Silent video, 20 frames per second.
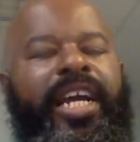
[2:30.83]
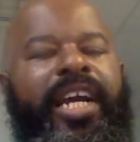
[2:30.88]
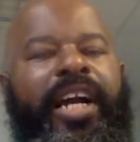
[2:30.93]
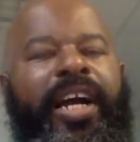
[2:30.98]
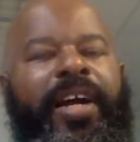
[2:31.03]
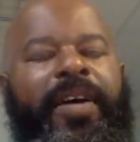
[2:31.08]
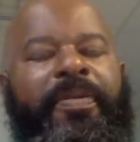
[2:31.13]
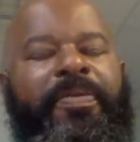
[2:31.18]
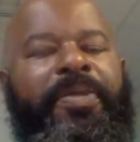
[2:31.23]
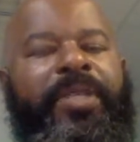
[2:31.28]

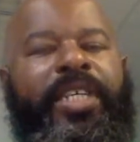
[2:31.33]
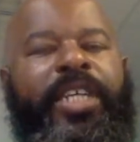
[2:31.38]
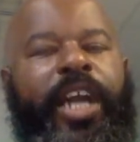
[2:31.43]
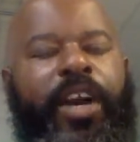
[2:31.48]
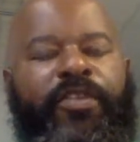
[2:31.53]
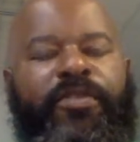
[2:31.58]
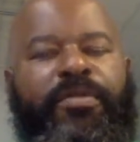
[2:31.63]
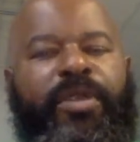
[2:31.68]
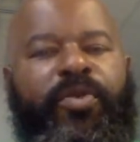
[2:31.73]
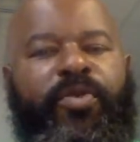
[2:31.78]

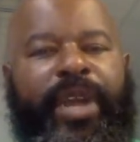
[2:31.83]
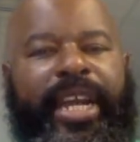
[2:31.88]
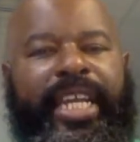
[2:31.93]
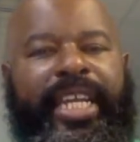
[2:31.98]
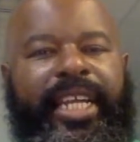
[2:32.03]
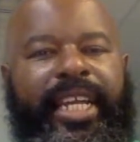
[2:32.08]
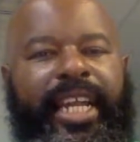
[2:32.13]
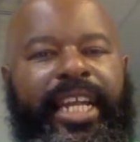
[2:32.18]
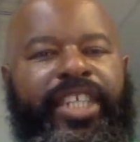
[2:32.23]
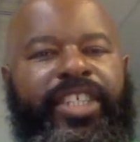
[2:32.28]
government
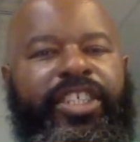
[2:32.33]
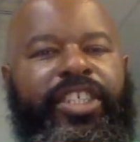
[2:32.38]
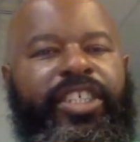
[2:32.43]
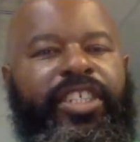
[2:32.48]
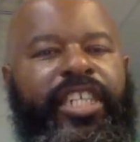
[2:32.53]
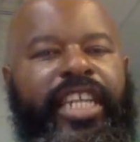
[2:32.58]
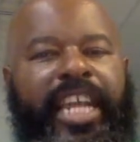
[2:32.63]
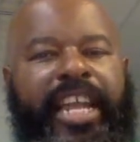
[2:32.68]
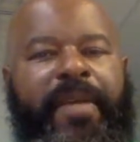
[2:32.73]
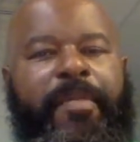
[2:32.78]

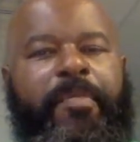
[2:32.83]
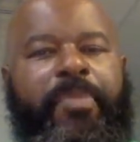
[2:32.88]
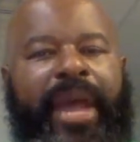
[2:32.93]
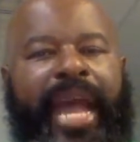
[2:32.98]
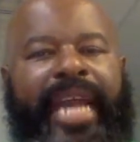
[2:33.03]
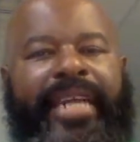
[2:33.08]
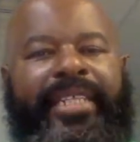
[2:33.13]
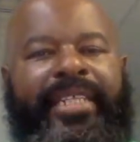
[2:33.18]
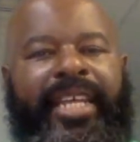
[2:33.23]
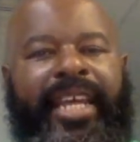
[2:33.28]
regulation
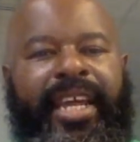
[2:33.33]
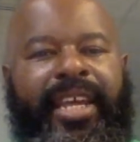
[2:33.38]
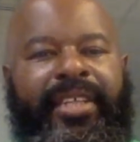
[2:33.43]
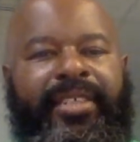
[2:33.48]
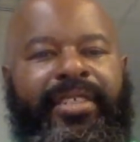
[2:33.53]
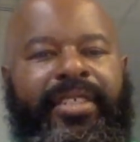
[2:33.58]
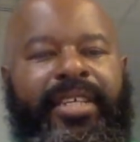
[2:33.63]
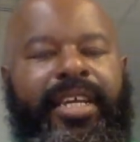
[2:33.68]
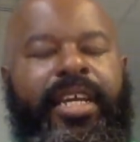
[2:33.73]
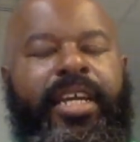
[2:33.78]
impact
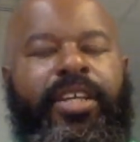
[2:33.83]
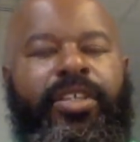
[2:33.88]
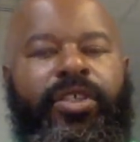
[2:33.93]
test.